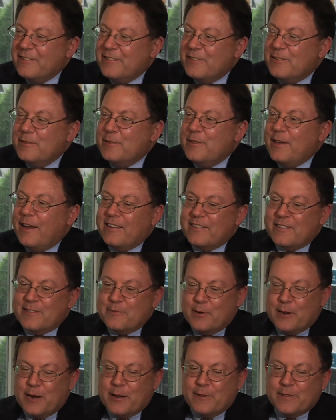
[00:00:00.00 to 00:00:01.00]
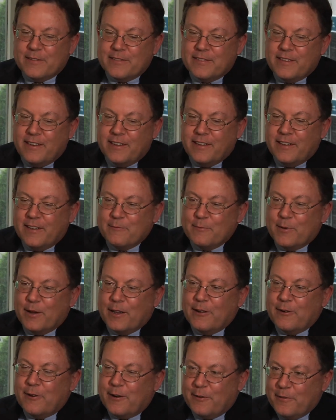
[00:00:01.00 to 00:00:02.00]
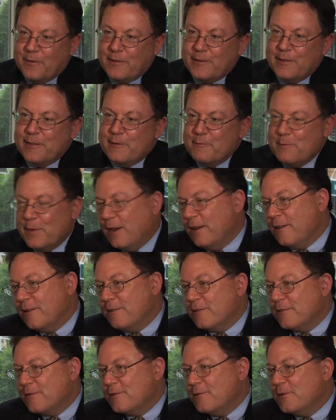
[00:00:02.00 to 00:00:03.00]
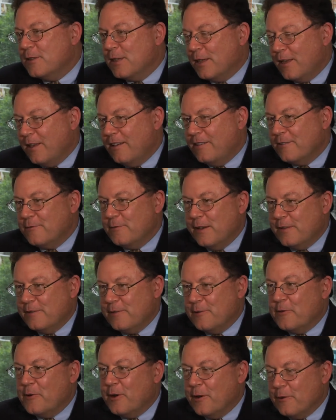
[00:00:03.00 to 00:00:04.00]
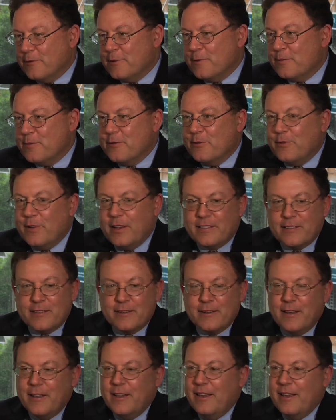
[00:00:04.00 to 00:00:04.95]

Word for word: in 2001 I was sitting in my office in the medical school at Case Western where I was a professor